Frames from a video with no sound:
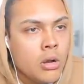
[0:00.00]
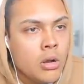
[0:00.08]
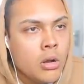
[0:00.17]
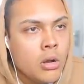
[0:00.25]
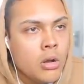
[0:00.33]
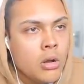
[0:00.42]

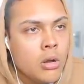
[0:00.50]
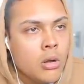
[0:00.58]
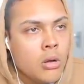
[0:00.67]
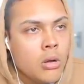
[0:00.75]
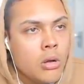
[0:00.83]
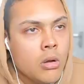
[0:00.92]

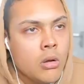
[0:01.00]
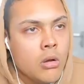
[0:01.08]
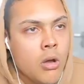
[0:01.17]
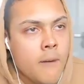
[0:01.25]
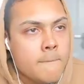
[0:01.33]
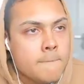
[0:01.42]

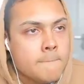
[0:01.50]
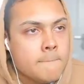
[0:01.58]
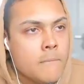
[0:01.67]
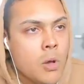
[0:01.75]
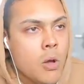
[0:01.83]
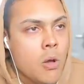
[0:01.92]

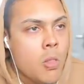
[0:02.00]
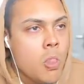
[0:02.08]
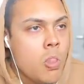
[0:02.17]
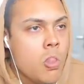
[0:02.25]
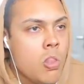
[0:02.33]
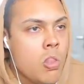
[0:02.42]

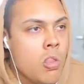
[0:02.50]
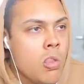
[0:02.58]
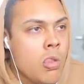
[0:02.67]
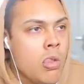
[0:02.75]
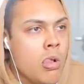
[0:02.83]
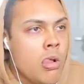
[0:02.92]

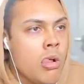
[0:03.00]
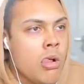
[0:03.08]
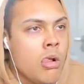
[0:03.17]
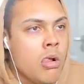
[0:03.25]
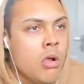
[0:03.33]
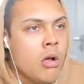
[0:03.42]

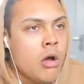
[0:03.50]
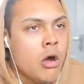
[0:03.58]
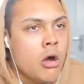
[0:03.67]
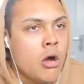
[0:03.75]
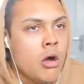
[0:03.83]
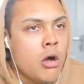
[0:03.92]

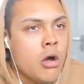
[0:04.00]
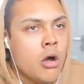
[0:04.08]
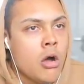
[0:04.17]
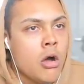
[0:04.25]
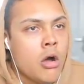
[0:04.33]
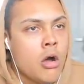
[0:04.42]

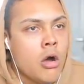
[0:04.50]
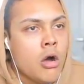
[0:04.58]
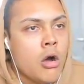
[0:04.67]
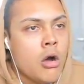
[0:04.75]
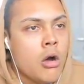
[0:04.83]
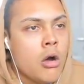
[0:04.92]
(silence)